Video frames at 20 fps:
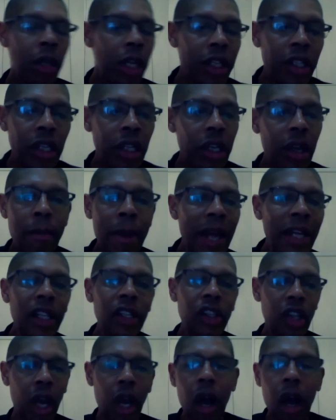Listen, a
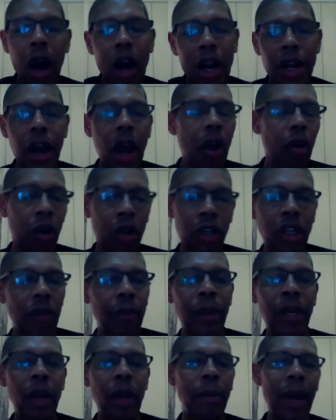manager, I know, because
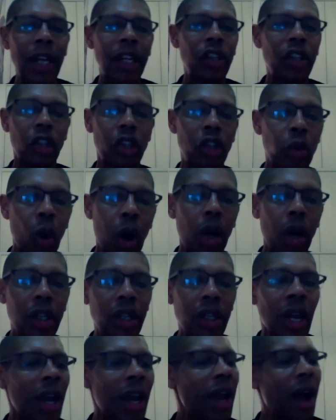I've been a manager
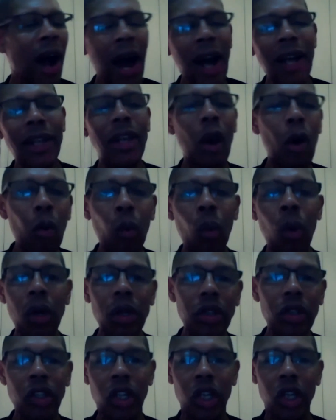twice, I don't
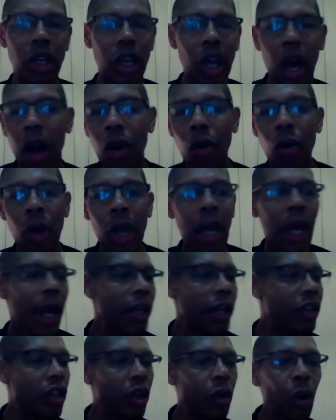want to go
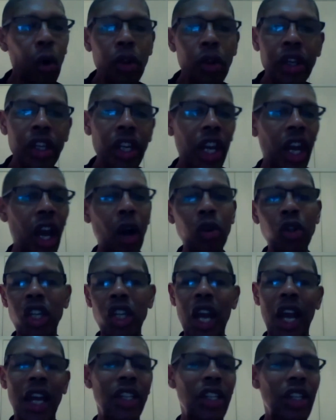and do all the
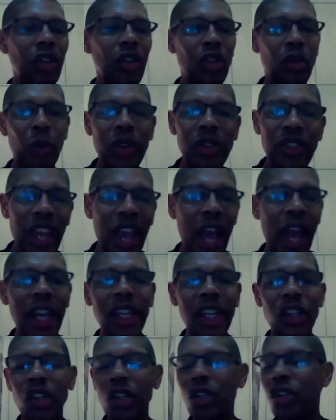negotiations with the
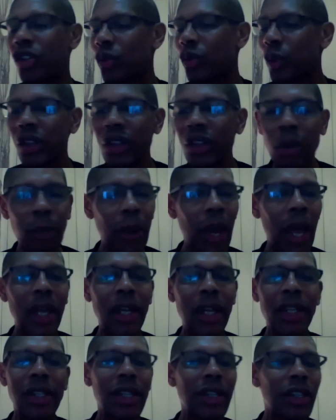agents, with the
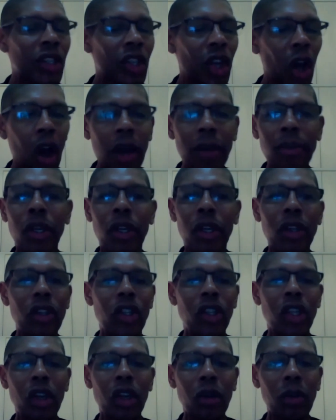players. It's time
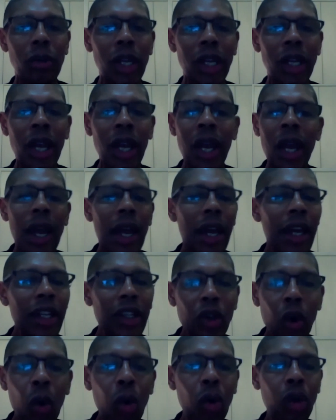consuming.
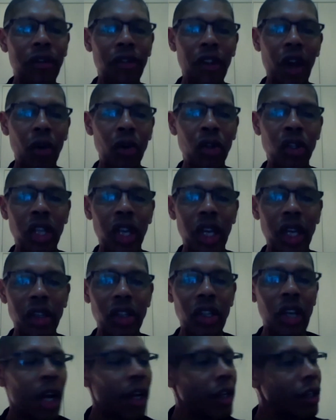It's all of those
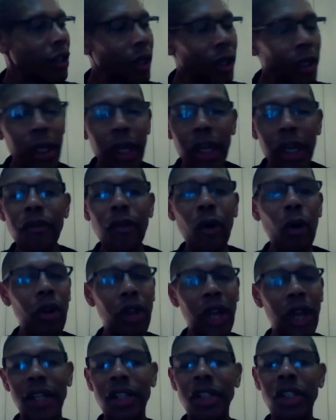things. You can leave
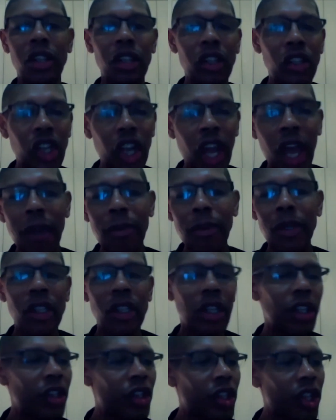all that to the chairman,
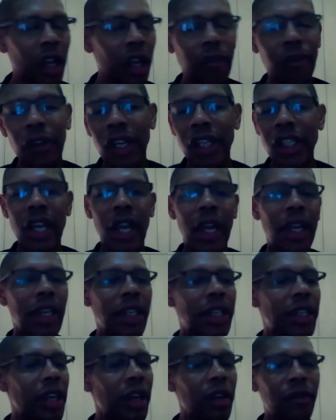to the chief
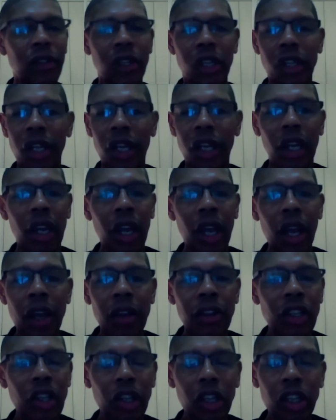executive, to
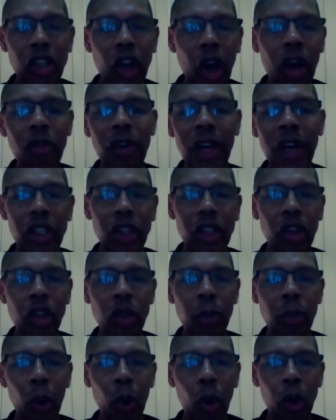the director
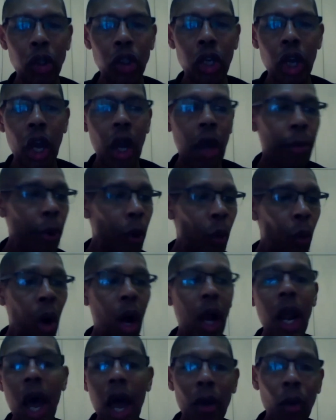of sports. But
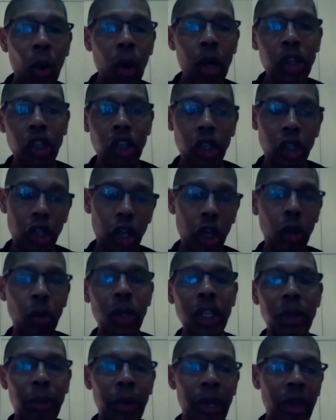what I want to
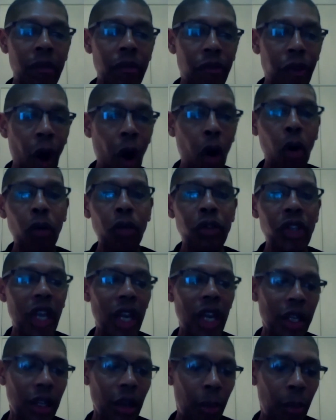do is be
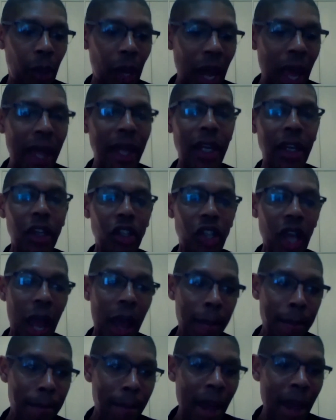involved in the players
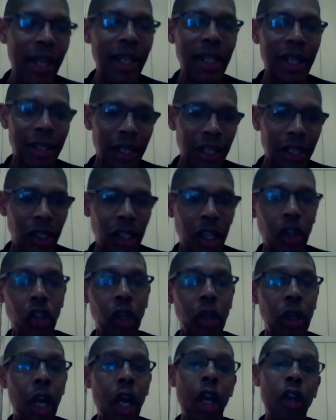and make the
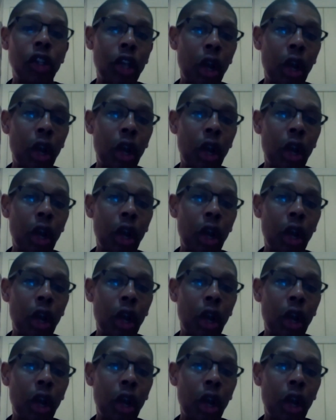decision.